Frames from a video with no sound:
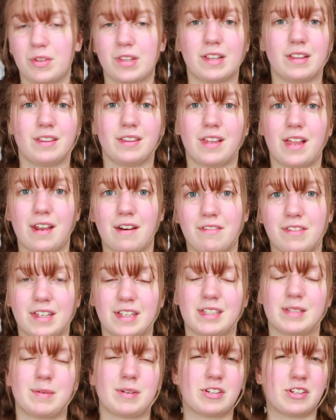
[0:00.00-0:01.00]
with a lot of
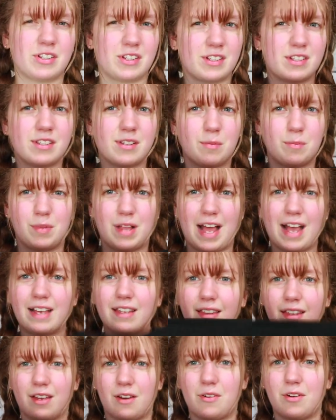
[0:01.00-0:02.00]
things, especially since they're
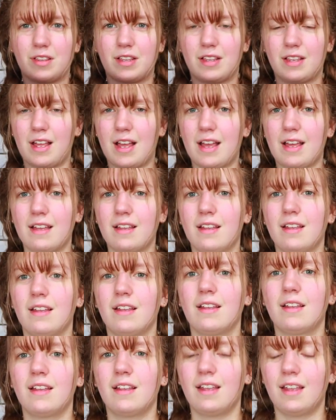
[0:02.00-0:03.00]
black. They go with a lot.
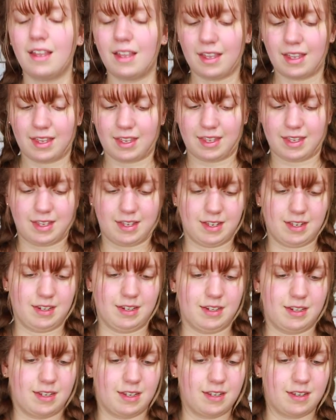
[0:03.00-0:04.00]

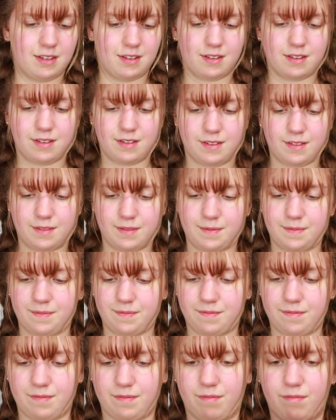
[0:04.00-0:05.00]
And
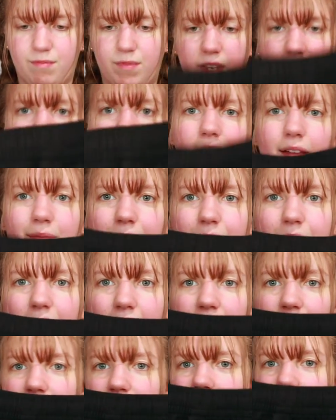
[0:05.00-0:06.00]
yeah,
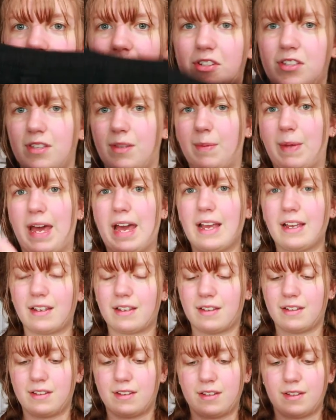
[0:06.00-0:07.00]
there's there's the
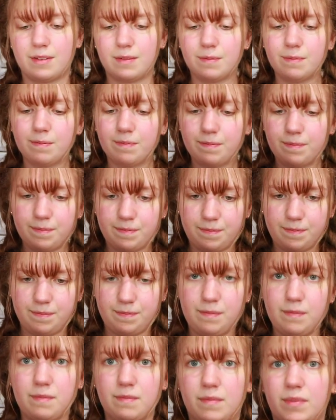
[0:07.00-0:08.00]
back.
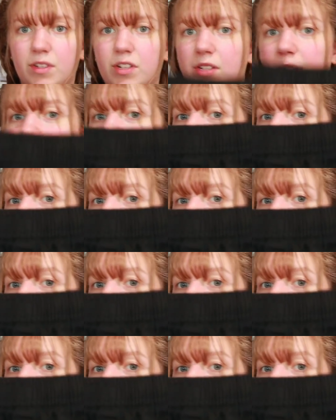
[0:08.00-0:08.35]
There's